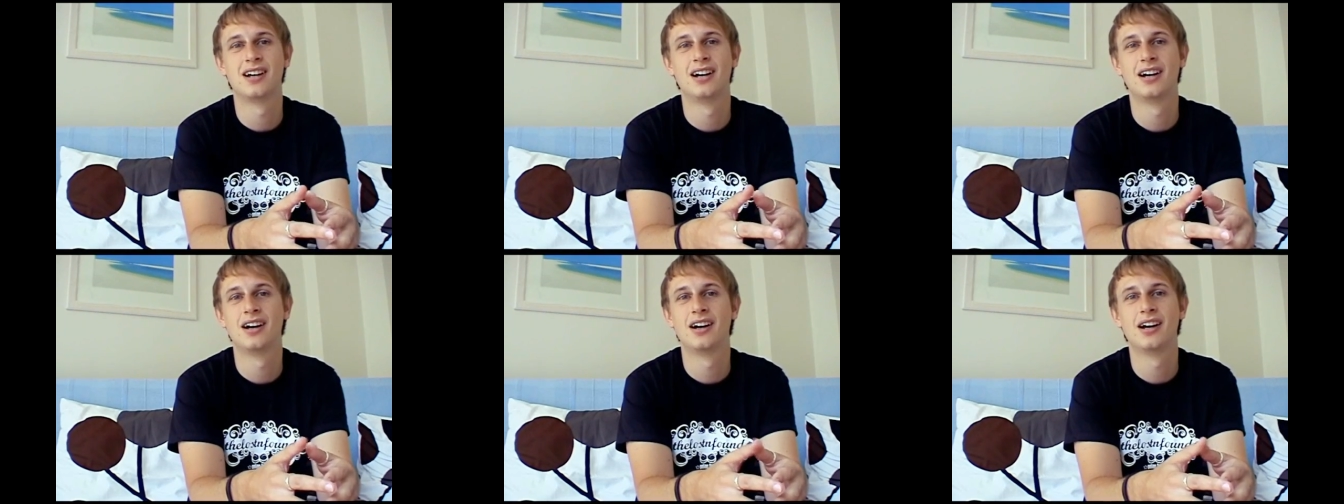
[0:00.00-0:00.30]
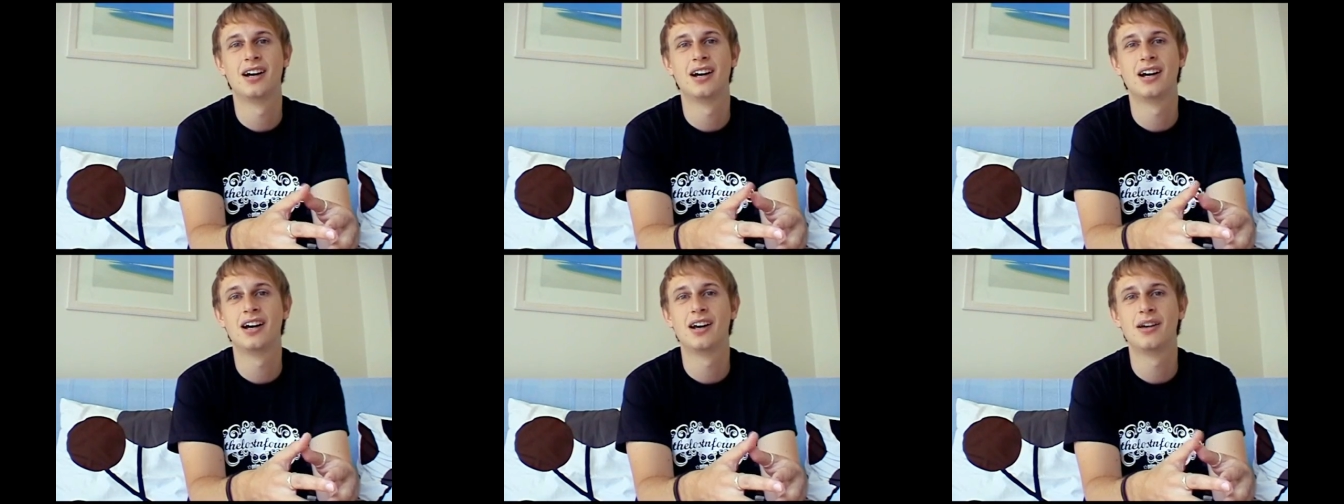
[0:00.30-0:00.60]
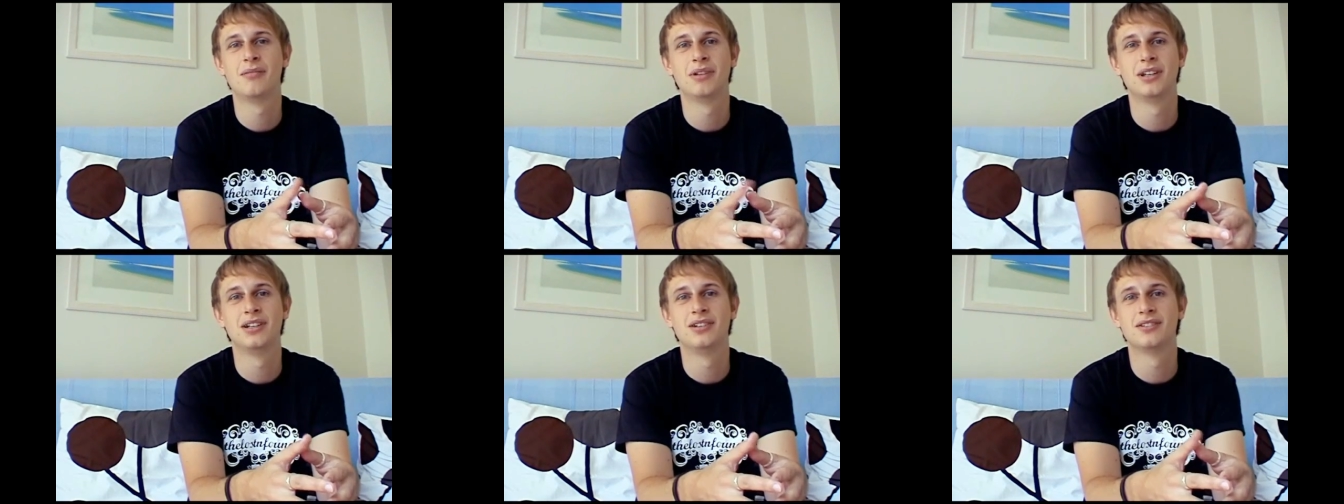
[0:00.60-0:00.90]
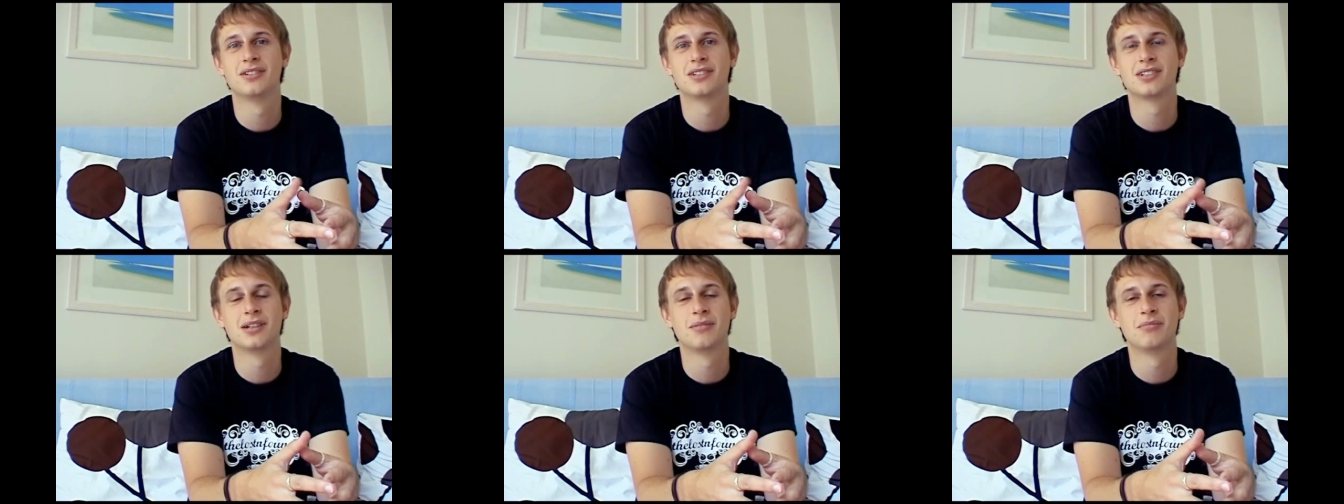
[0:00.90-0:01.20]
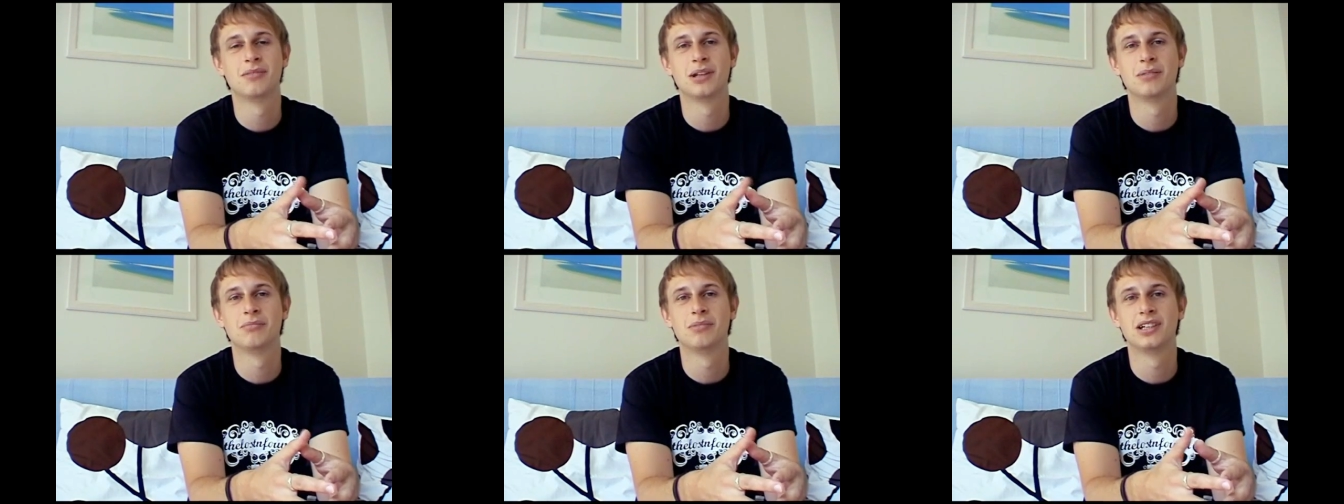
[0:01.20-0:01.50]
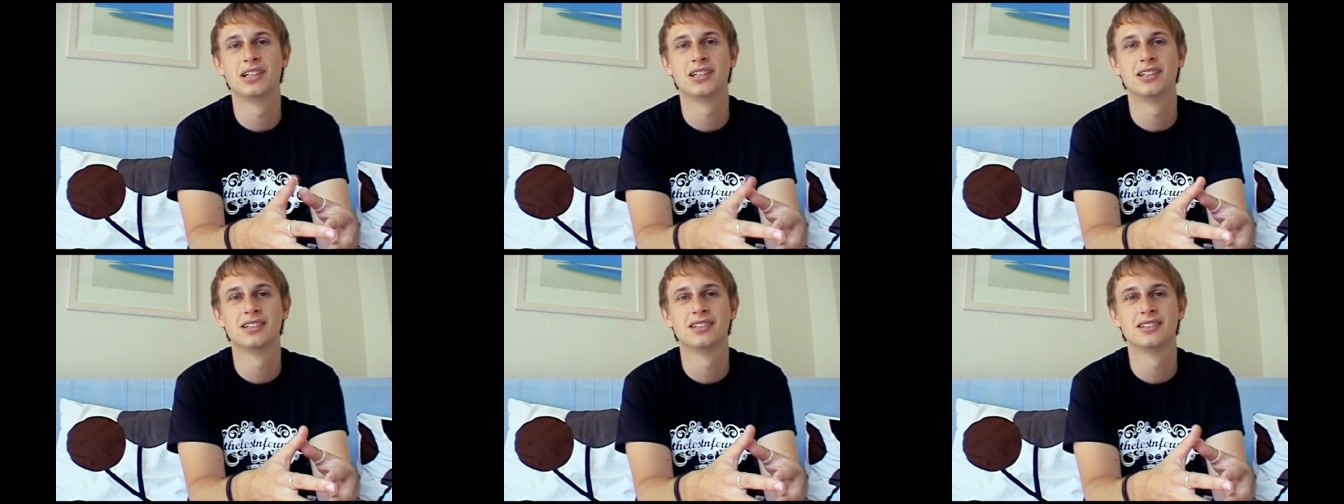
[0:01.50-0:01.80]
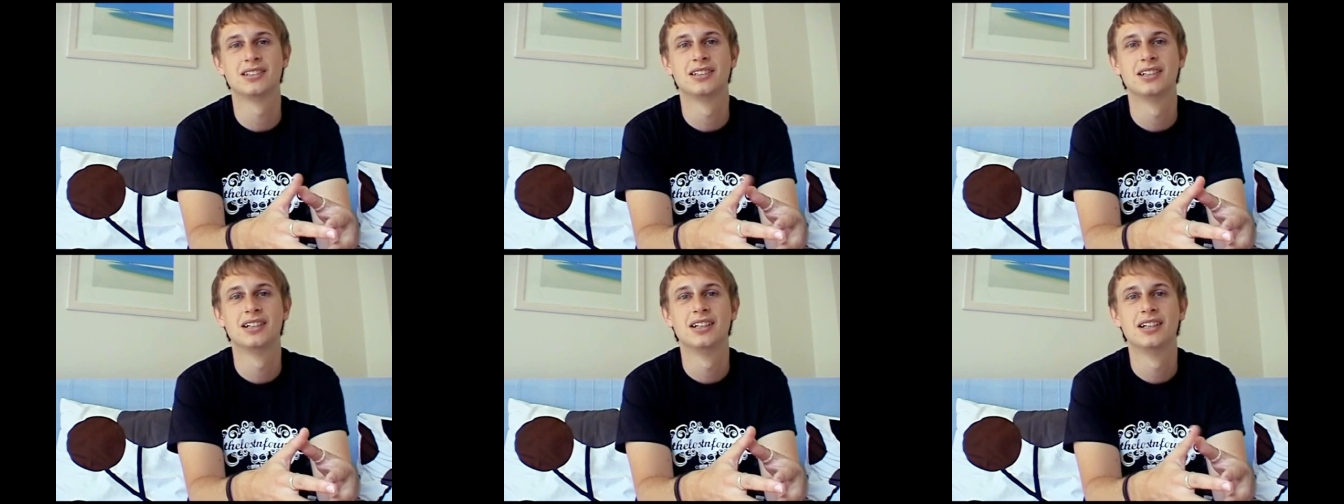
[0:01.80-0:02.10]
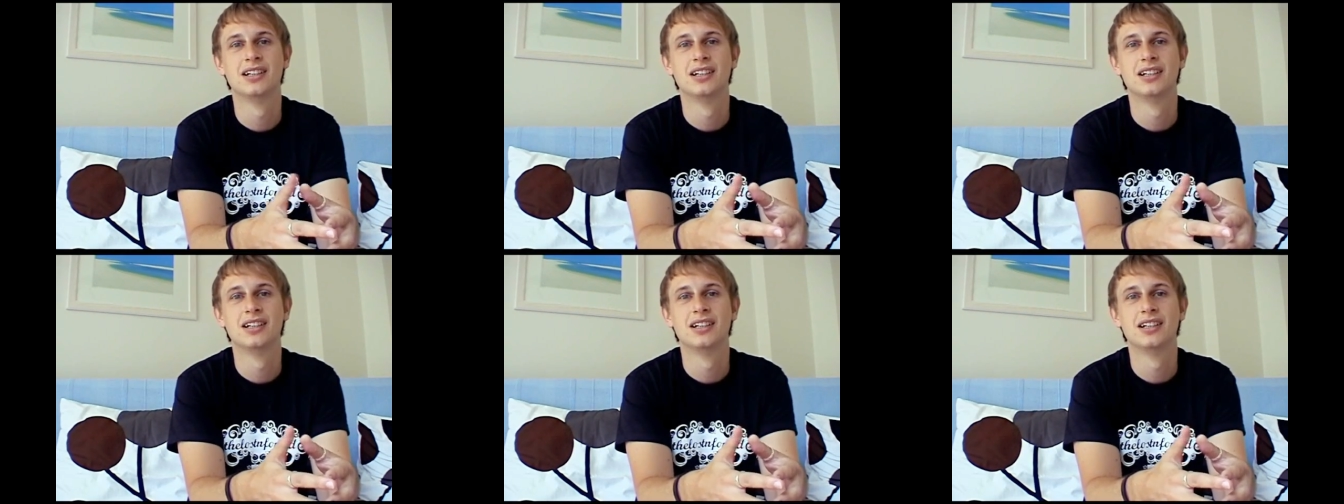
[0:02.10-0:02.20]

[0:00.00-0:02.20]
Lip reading: I hope they do something, because